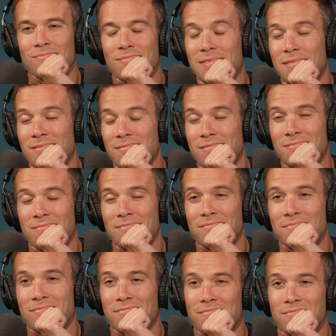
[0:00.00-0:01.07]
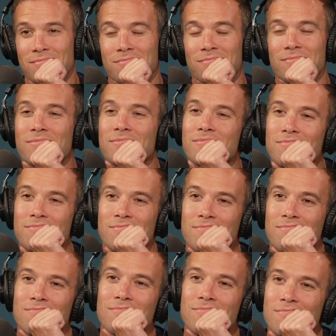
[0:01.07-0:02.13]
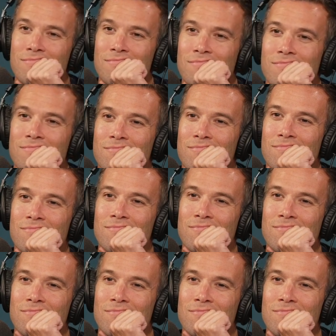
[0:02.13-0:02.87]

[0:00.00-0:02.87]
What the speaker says: there's no such thing as lesbian polar bears.